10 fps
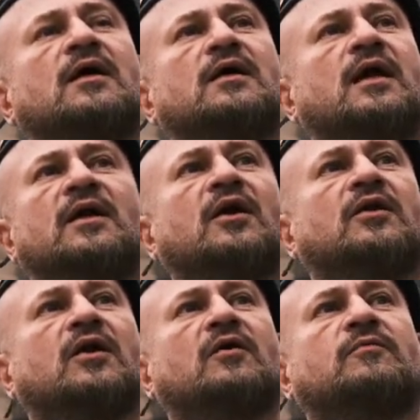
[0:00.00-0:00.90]

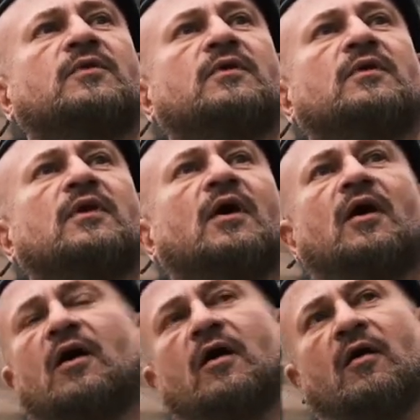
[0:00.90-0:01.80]
not
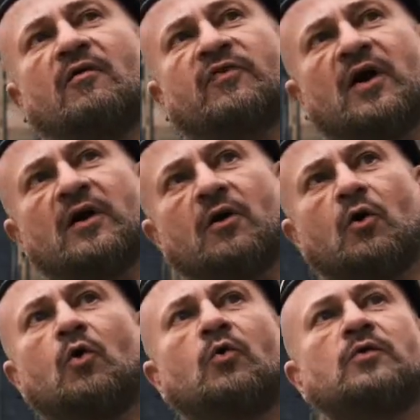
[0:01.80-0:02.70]
of our
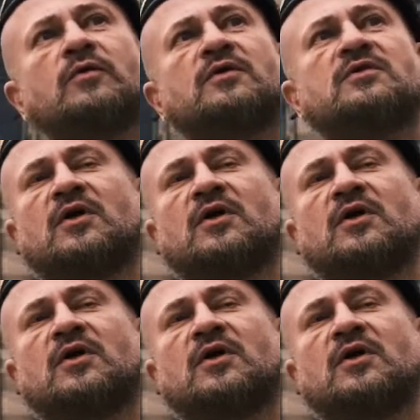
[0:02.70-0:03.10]
own